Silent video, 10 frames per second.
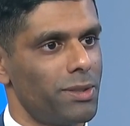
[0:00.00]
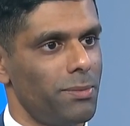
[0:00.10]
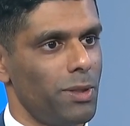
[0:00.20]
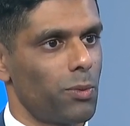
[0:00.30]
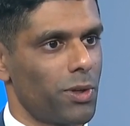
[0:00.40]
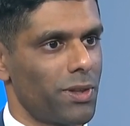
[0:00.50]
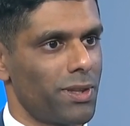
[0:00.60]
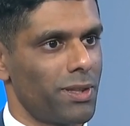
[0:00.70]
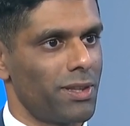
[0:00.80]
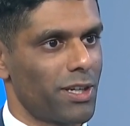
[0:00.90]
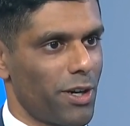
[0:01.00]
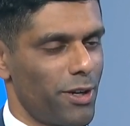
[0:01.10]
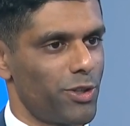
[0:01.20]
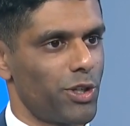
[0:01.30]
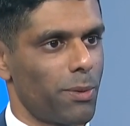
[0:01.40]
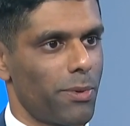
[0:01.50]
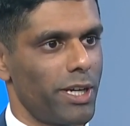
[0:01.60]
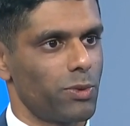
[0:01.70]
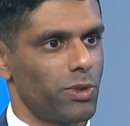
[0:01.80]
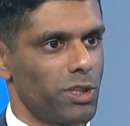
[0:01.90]
it to be worth the current share
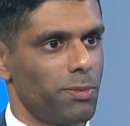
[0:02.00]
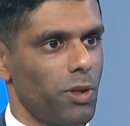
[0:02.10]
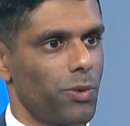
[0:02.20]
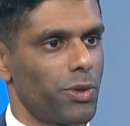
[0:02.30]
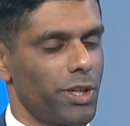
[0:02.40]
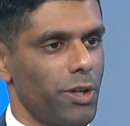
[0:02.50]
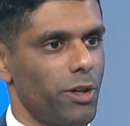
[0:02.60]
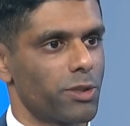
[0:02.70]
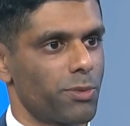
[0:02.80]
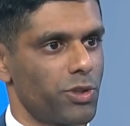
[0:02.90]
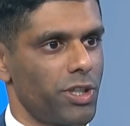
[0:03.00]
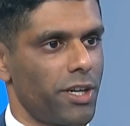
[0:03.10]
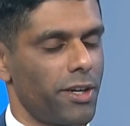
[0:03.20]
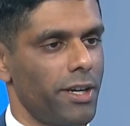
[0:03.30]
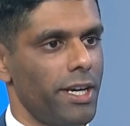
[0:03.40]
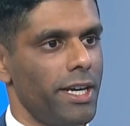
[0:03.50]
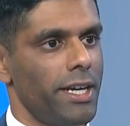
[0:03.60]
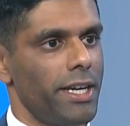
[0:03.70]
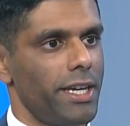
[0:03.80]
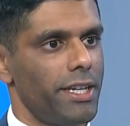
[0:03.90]
price, which is below $30 per share,
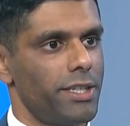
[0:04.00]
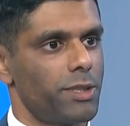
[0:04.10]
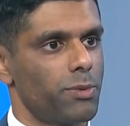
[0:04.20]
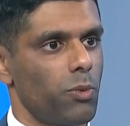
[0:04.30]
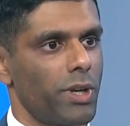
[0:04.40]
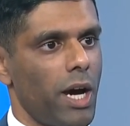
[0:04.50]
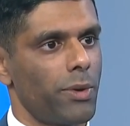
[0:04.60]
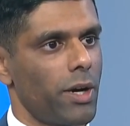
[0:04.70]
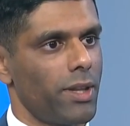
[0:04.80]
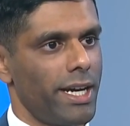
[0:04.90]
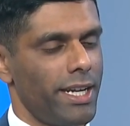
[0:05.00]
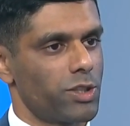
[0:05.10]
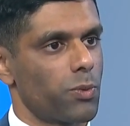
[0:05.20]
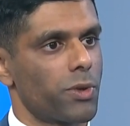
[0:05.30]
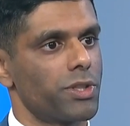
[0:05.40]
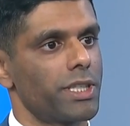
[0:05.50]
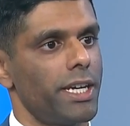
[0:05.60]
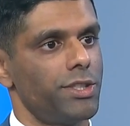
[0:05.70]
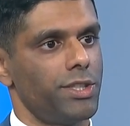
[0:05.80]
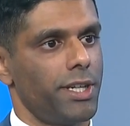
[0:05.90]
is what I would outline as a
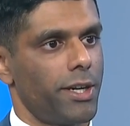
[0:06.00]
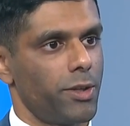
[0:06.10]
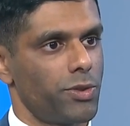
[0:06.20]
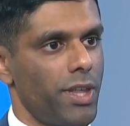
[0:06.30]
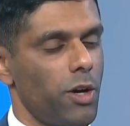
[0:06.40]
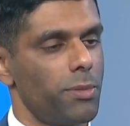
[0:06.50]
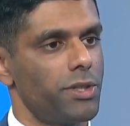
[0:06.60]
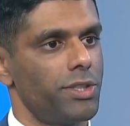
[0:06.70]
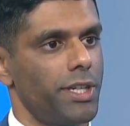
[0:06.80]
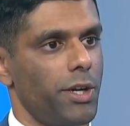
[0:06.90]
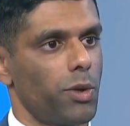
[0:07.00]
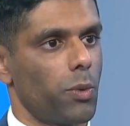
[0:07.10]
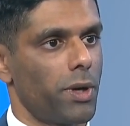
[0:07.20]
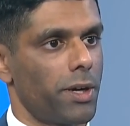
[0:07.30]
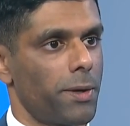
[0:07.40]
worst-case scenario. So that would be a scenario where...